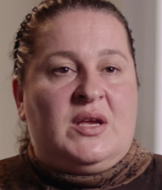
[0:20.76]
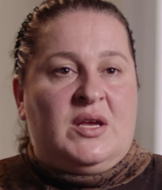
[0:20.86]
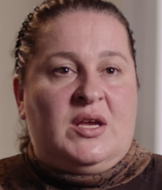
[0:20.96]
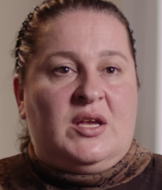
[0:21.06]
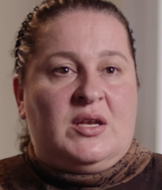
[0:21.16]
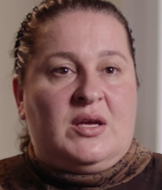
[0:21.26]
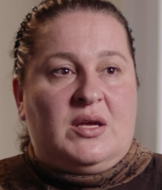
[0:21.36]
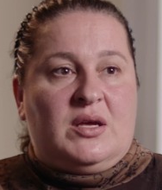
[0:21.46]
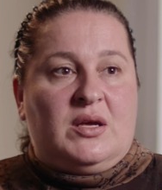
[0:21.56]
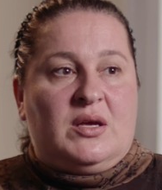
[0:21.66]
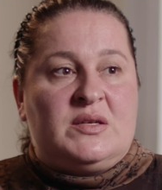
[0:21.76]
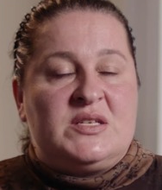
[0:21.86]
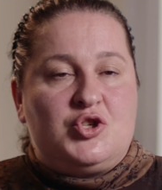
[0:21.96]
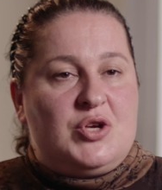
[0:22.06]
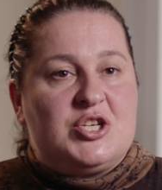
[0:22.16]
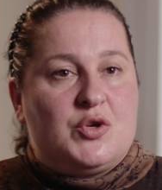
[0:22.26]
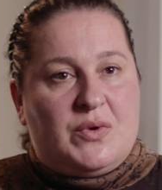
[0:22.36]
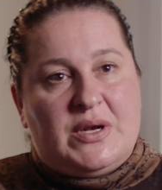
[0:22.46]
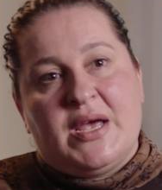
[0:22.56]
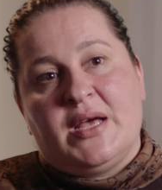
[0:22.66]
in a situation
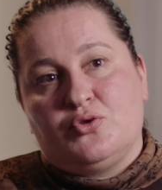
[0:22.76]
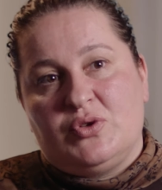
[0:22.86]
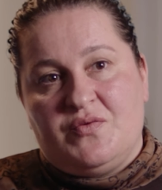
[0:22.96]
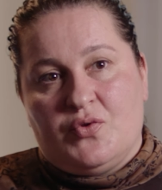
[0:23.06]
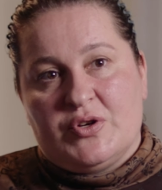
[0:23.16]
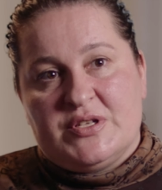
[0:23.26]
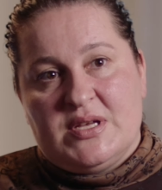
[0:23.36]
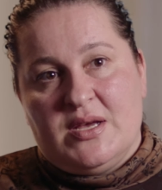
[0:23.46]
where I had to divorce.